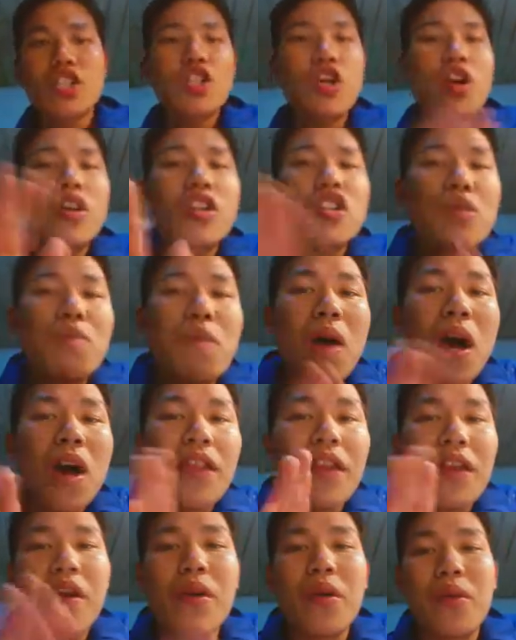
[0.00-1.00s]
Sorry to
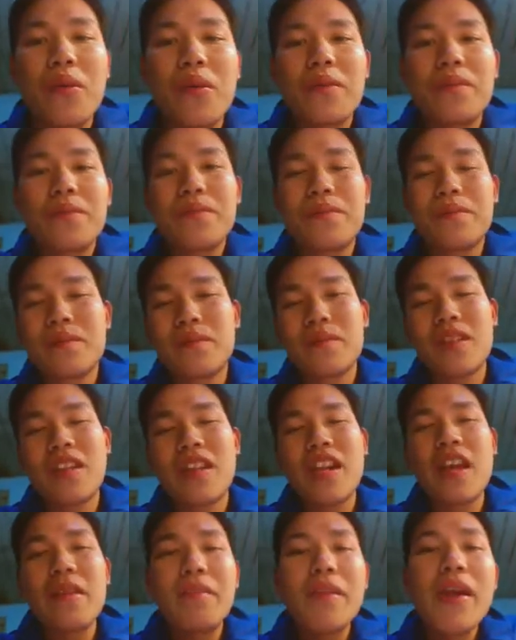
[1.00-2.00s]
bother you.
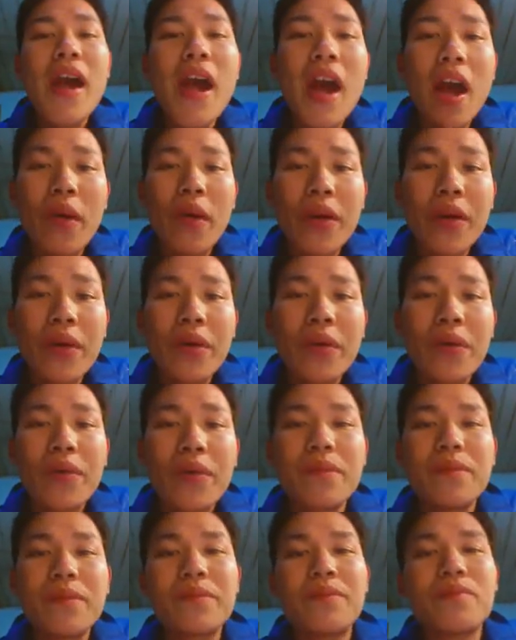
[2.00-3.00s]
Let me help you.
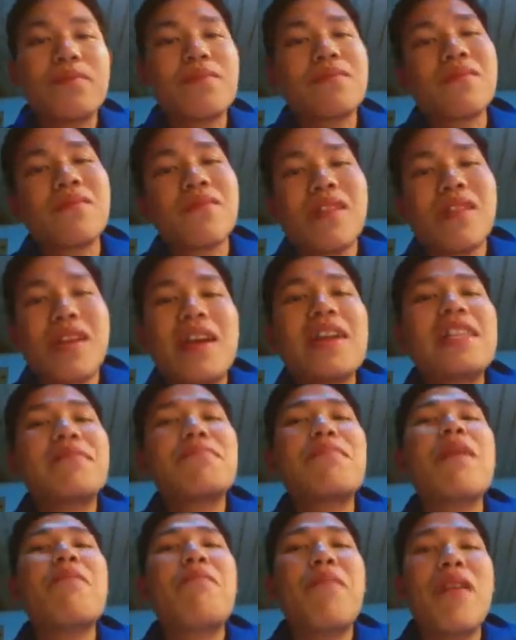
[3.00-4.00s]

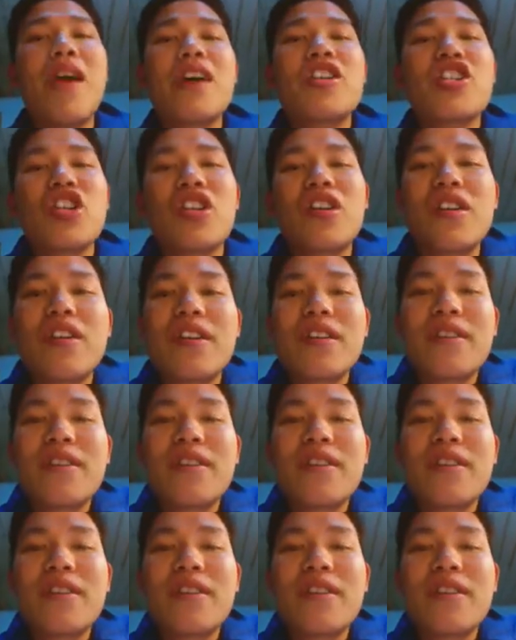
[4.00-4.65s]
It's my pleasure.